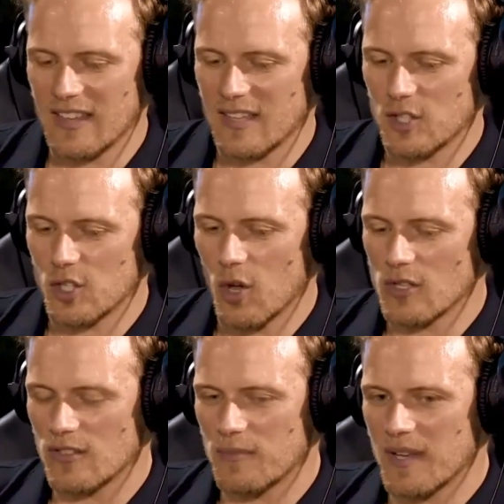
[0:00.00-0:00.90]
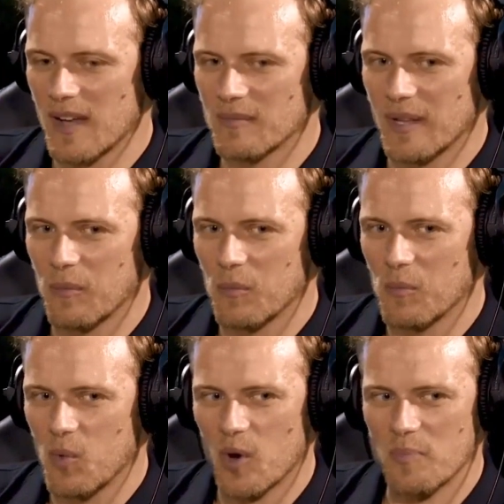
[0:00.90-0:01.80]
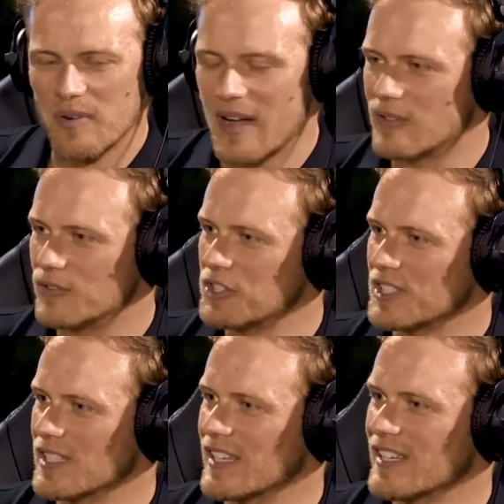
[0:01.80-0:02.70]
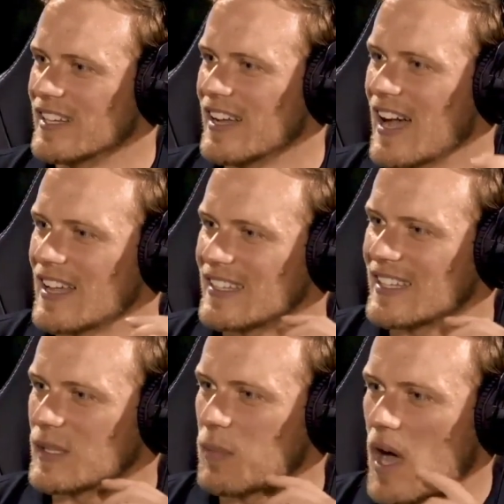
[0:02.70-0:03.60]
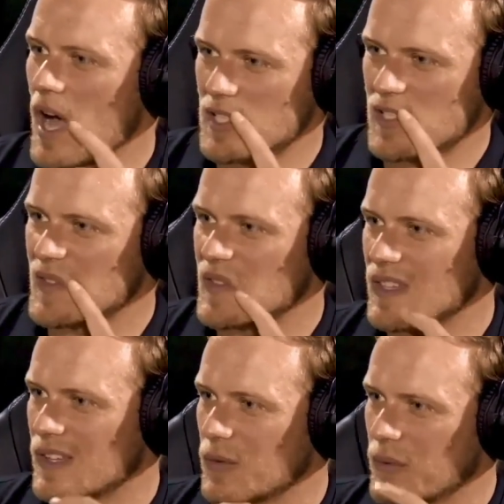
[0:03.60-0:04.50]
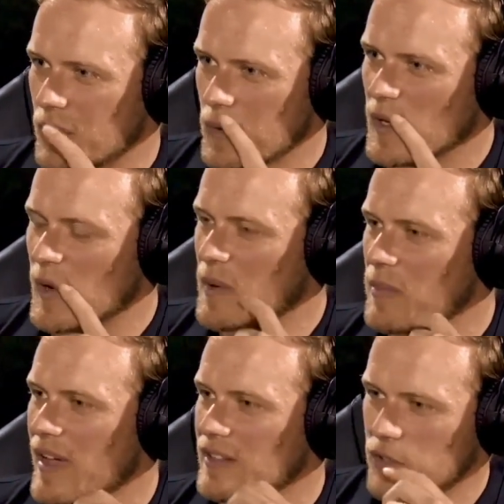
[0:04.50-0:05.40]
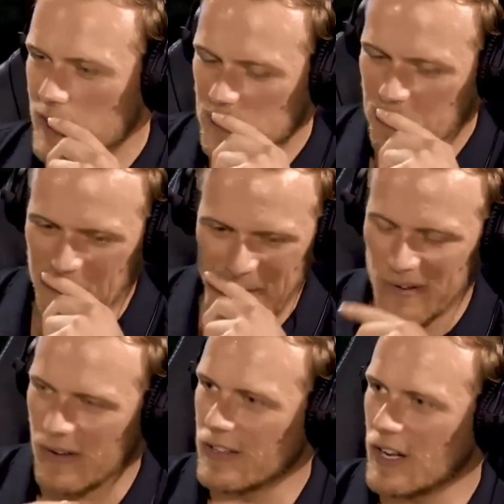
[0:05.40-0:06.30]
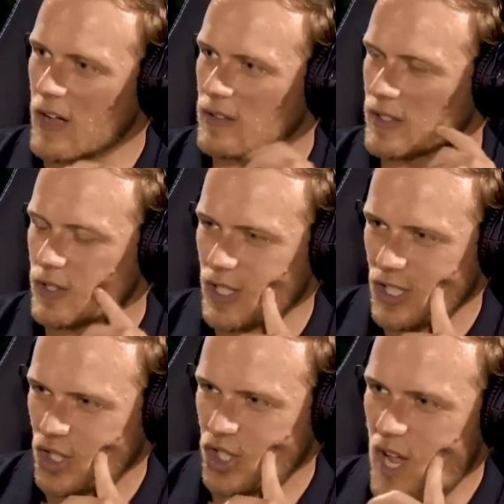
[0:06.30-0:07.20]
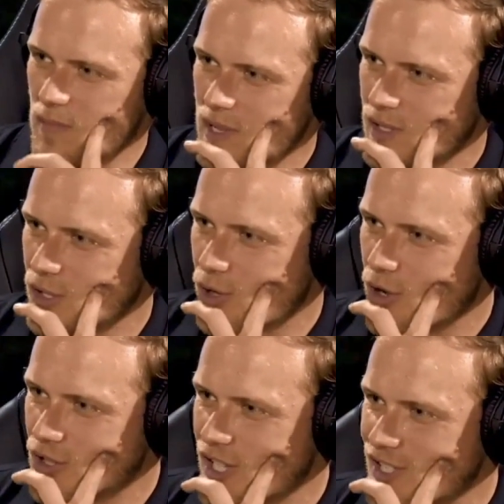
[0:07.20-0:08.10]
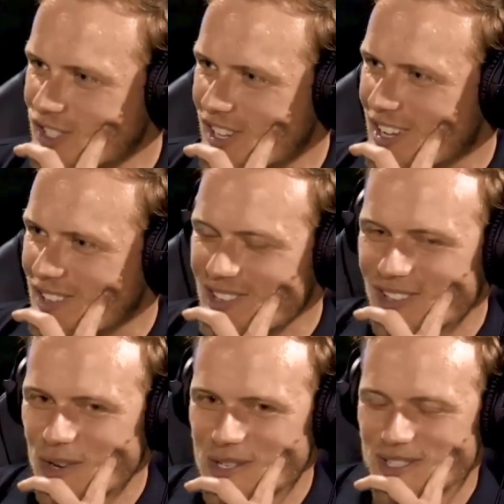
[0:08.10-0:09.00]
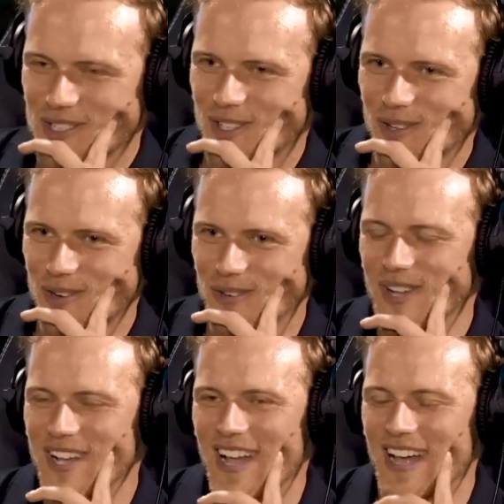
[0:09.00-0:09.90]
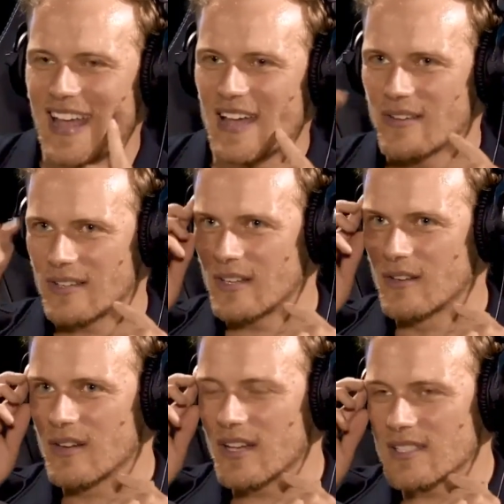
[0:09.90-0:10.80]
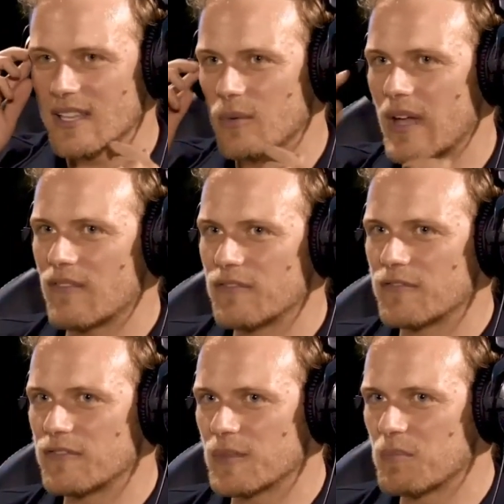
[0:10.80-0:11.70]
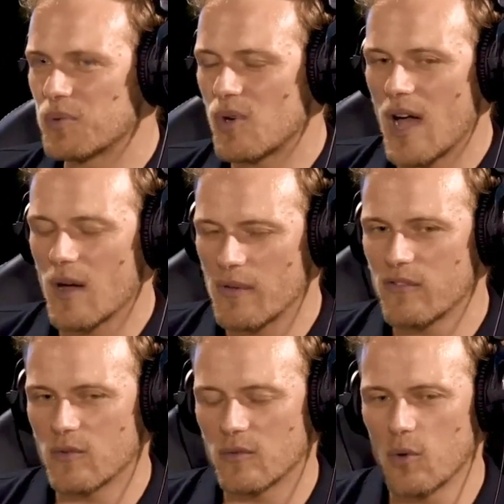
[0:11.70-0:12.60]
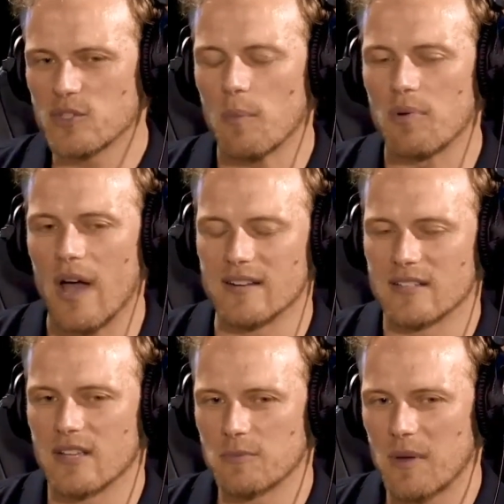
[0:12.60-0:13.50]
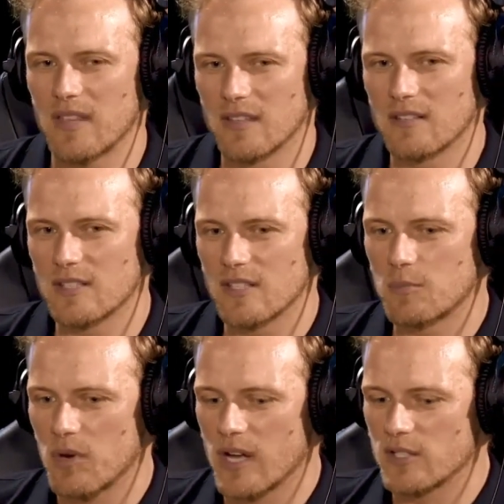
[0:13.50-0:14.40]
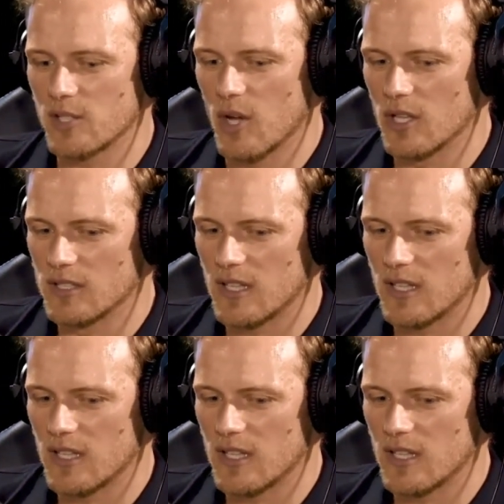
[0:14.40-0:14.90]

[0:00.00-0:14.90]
Scots have become like more proud recently. I think in the past, remember that Train Spotting quote, shit being Scottish at the lowest of the low. And now, it's like we have some pride. We've always got pride in ourselves, but I think there's this pride in Scotland. I